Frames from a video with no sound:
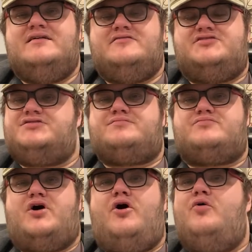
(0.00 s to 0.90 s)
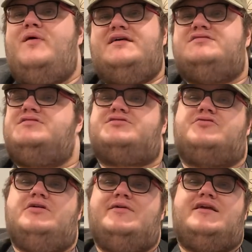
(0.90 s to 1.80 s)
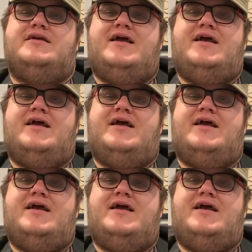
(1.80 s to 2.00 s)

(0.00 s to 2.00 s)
They're just always screaming.